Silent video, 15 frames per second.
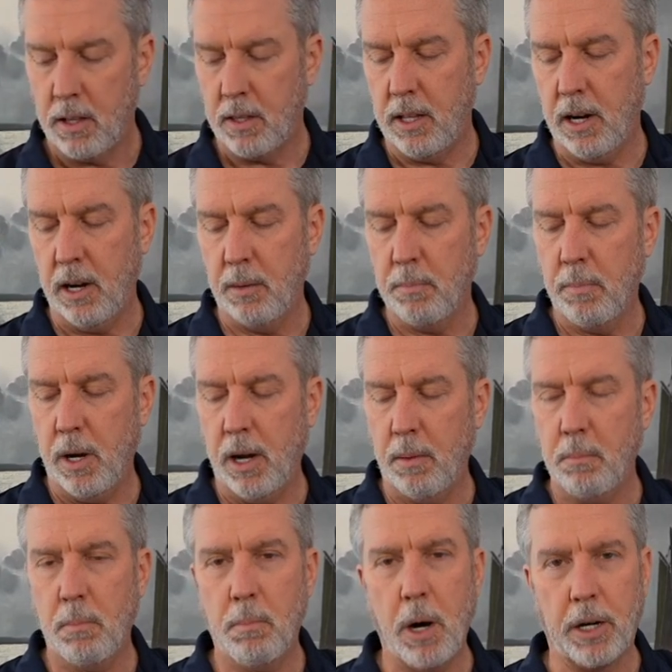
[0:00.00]
their
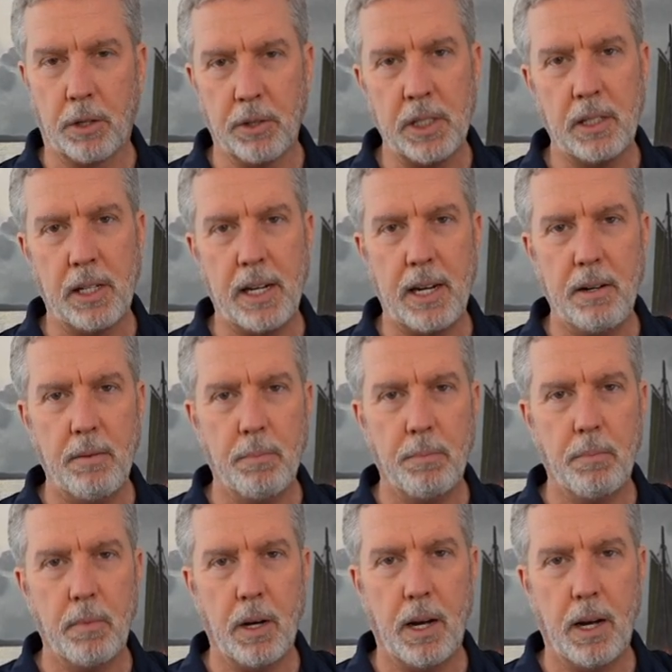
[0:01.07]
um, monocrystalline,